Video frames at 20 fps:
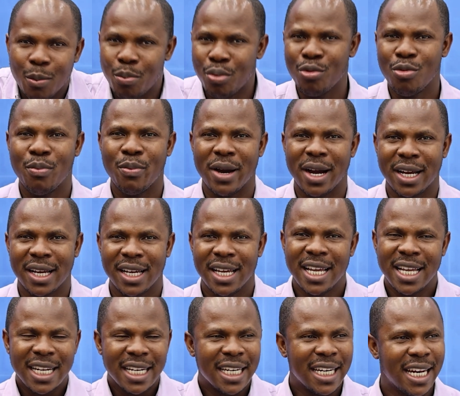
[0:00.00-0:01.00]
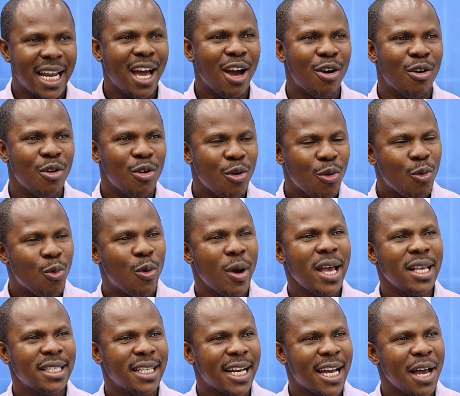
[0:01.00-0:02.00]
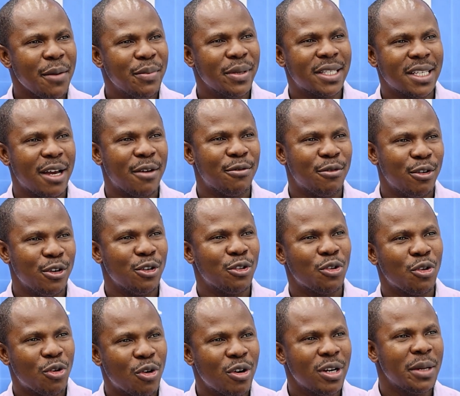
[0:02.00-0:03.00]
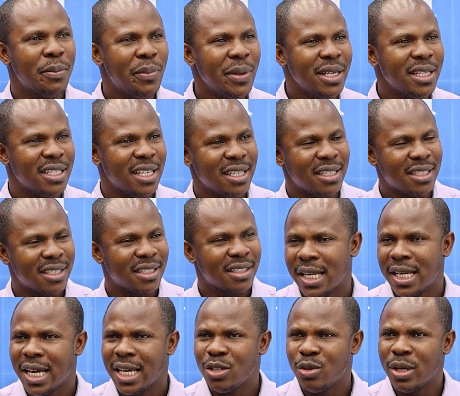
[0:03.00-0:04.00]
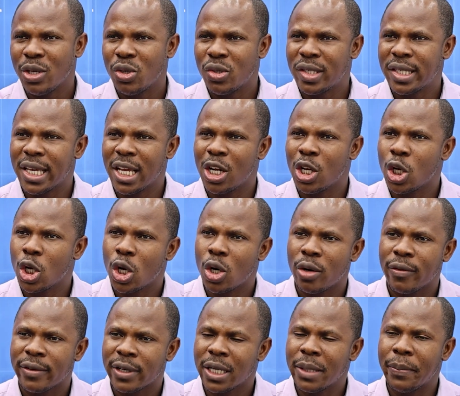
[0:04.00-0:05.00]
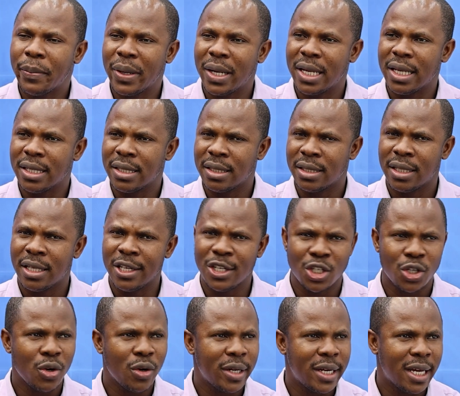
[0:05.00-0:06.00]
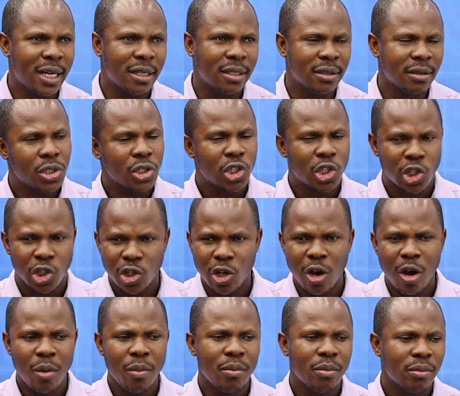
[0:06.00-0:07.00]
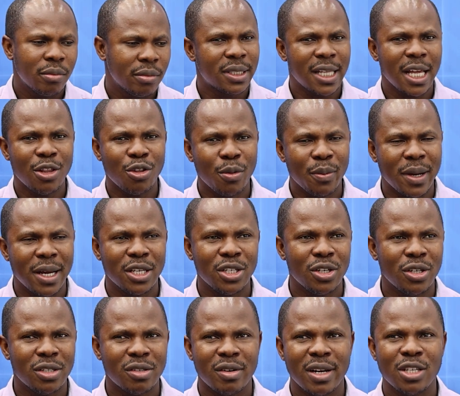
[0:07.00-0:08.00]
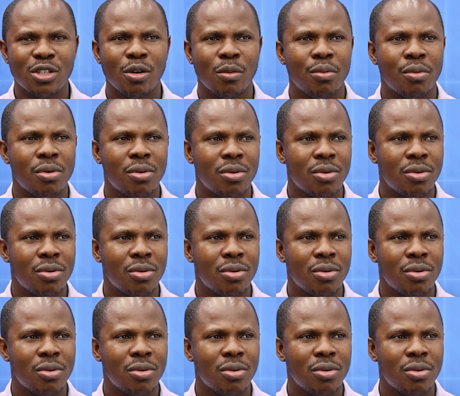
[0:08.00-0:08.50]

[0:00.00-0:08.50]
pull back. Now, where's the capital for you to run the business? That's why you see a lot of companies, they shut down. Some startup can just rise up